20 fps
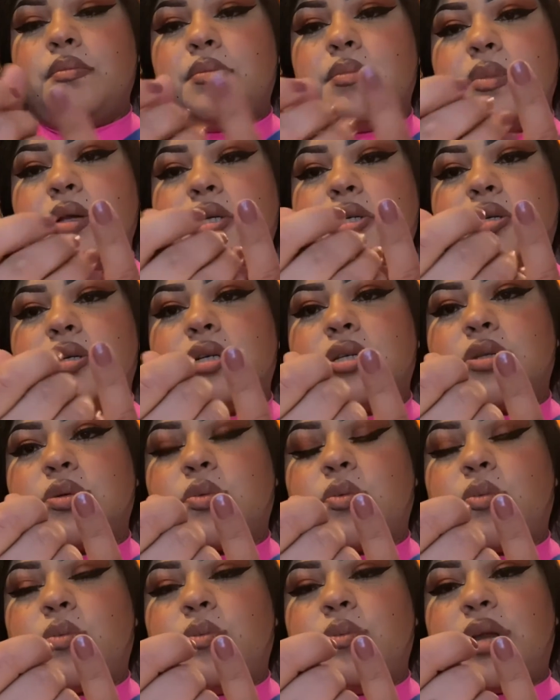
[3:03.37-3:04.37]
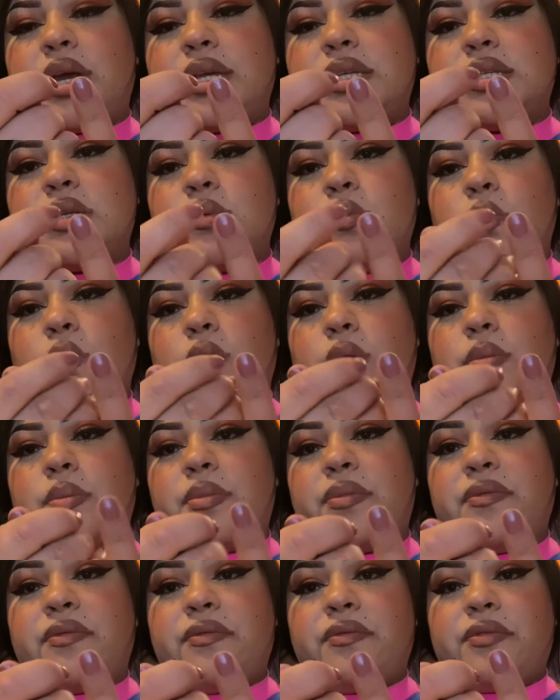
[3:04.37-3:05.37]
Sure it's nice and warm
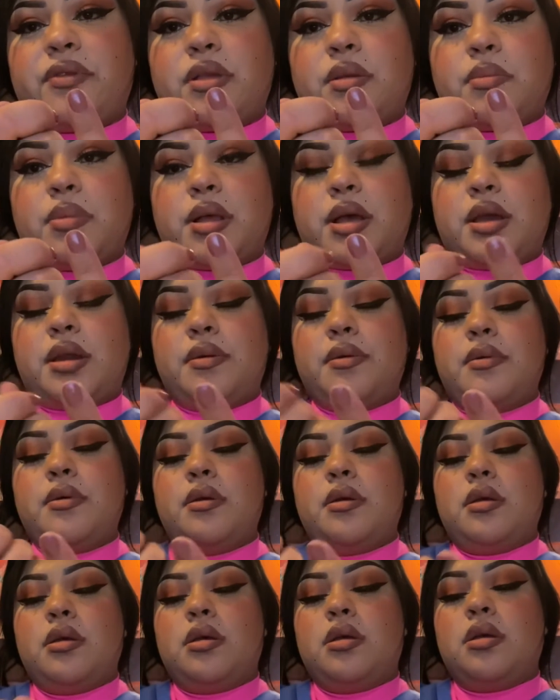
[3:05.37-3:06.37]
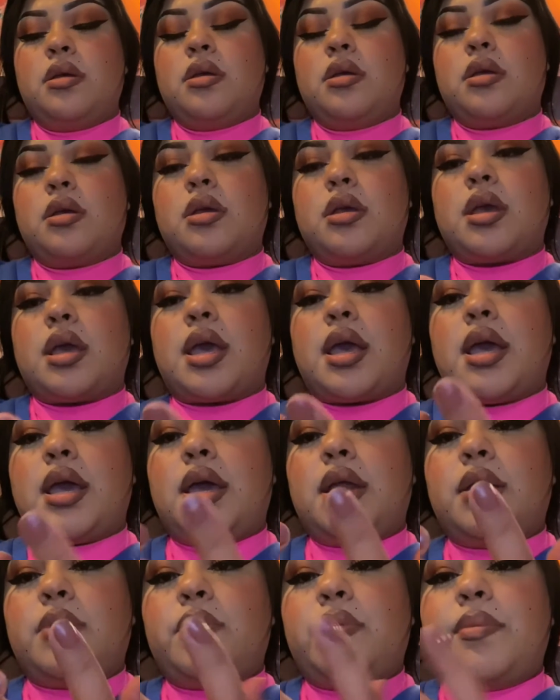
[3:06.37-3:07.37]
for the blood.
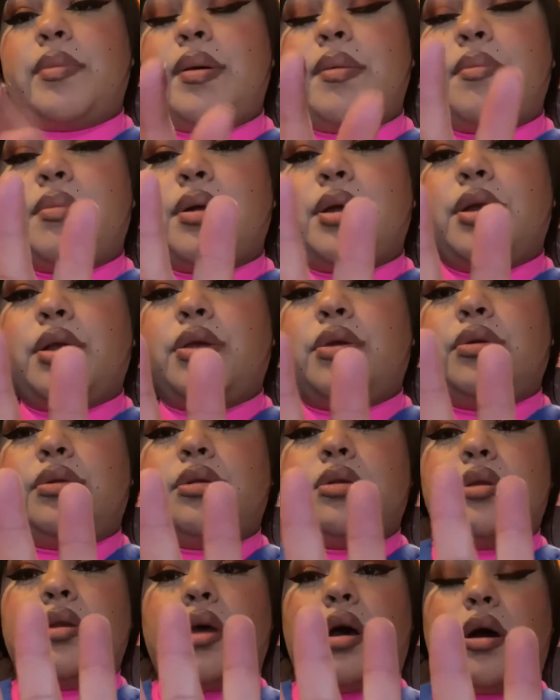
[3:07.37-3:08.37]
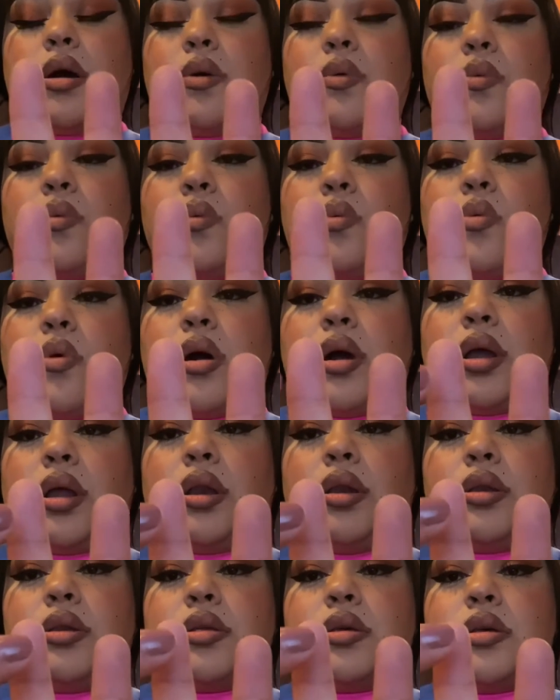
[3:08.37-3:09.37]
And remember, you do not
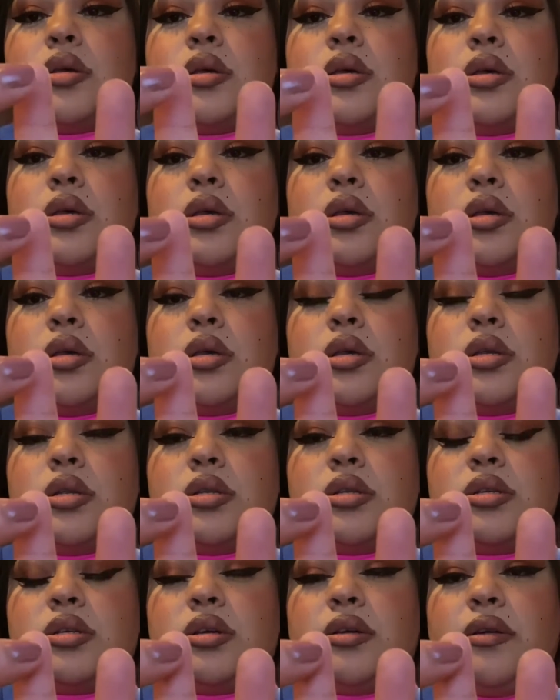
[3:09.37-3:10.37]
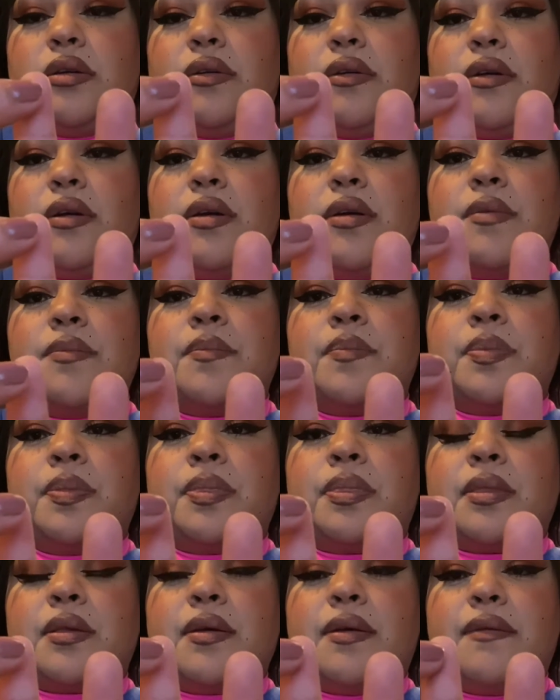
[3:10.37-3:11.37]
want to
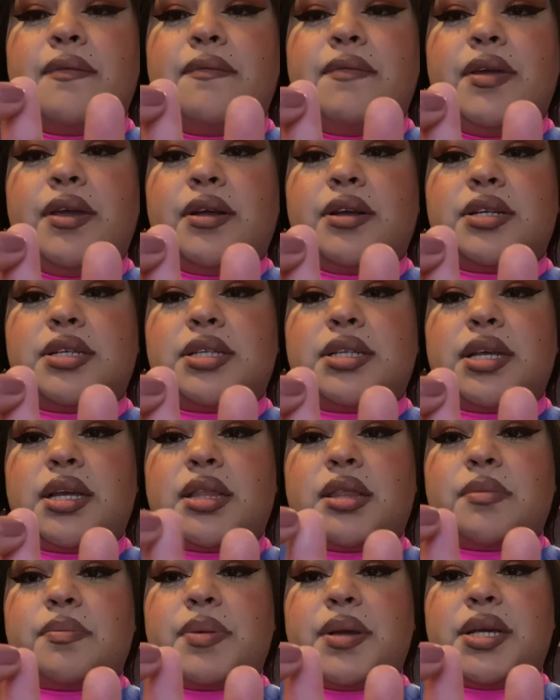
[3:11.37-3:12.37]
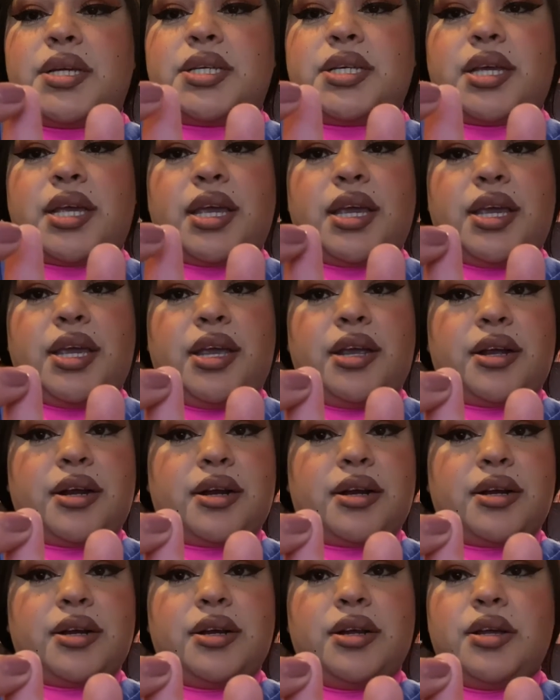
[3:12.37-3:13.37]
finger stick the patient
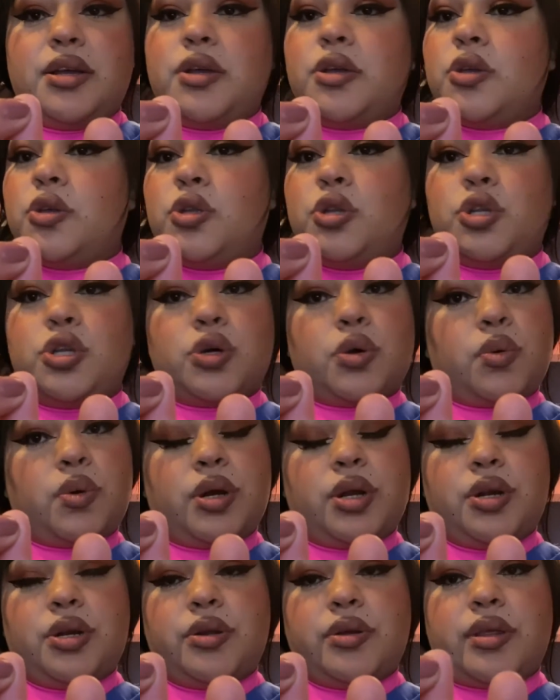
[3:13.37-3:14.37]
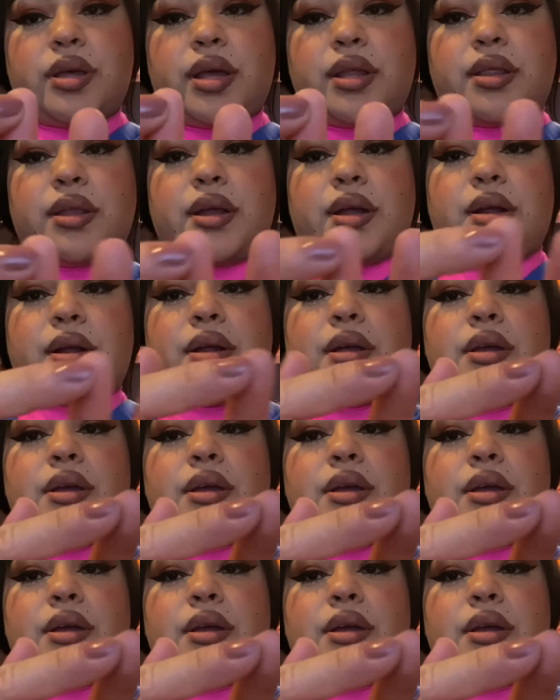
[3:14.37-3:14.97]
here. You don't want to do that there.